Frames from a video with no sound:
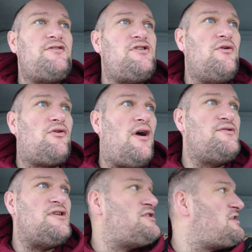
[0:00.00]
2
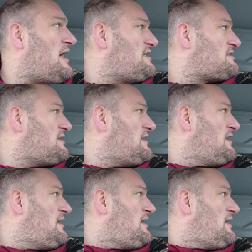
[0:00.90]
crows in chase.
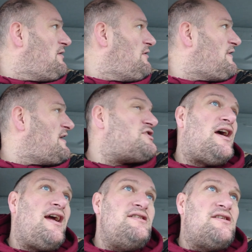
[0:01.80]
We've had
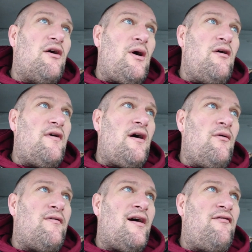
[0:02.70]
jays go over,
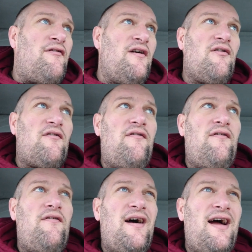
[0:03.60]
we've had field
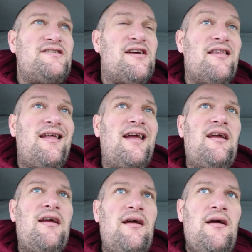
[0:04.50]
fares, I think.